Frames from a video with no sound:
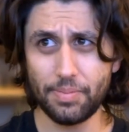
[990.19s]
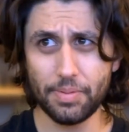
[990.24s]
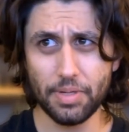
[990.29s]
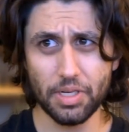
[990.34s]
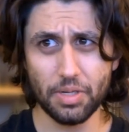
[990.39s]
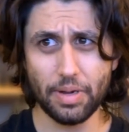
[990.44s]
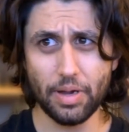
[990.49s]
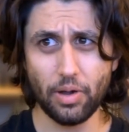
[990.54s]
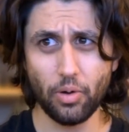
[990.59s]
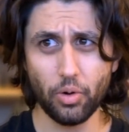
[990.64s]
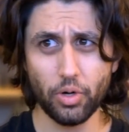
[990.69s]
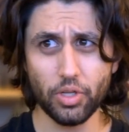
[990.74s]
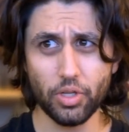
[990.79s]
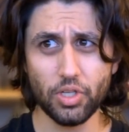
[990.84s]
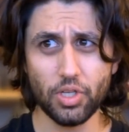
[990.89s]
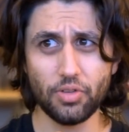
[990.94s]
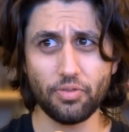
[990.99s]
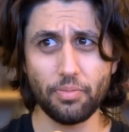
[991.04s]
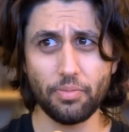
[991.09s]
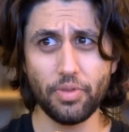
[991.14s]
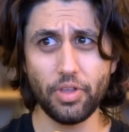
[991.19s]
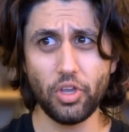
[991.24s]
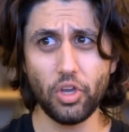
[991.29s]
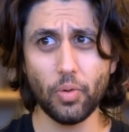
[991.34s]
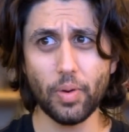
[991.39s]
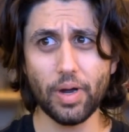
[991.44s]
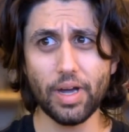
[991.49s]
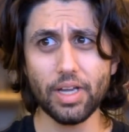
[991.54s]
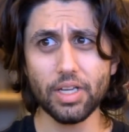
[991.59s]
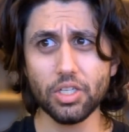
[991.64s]
percent of my audience is from the
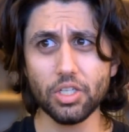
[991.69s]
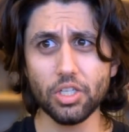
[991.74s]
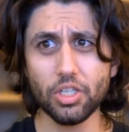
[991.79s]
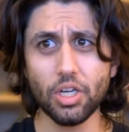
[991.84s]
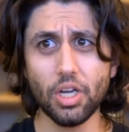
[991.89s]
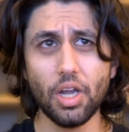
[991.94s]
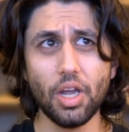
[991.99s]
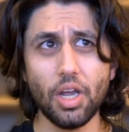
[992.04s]
US,